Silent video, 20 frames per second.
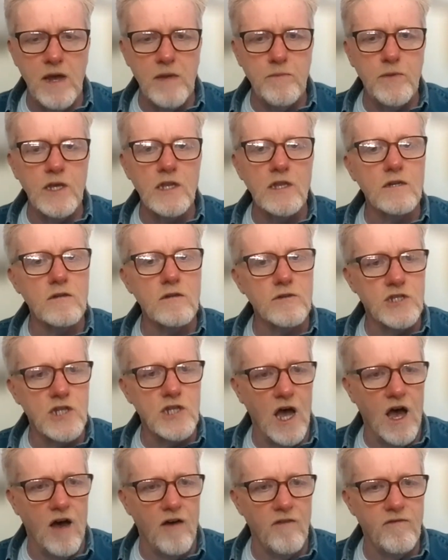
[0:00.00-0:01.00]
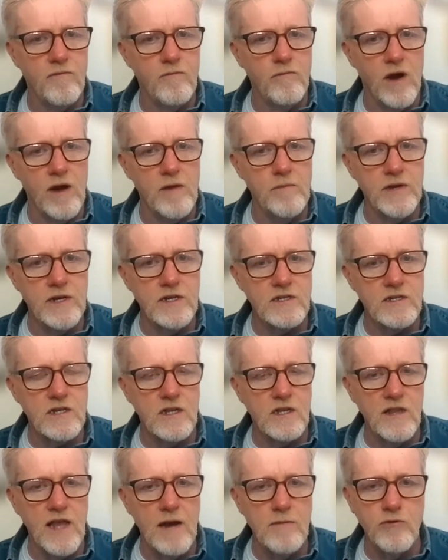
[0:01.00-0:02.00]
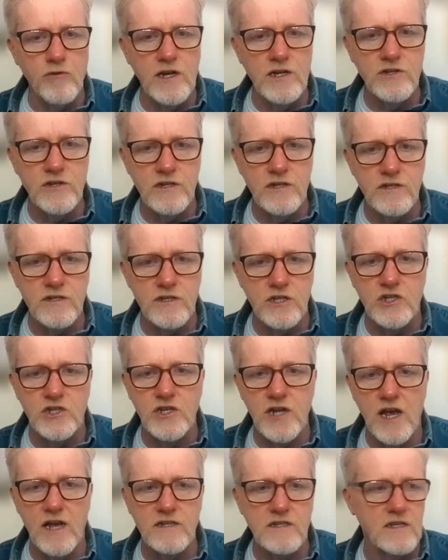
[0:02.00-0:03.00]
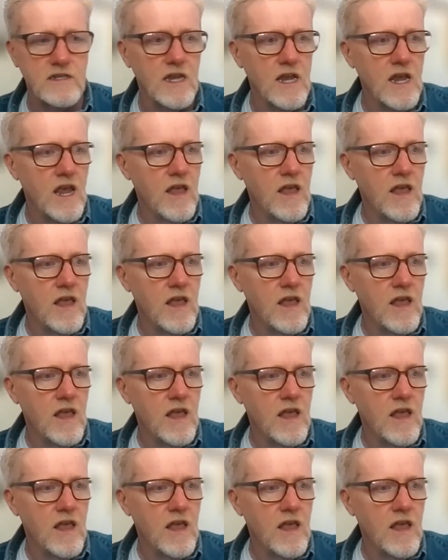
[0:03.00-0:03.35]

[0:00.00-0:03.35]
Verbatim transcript: might be a little tough right because collaboration suggests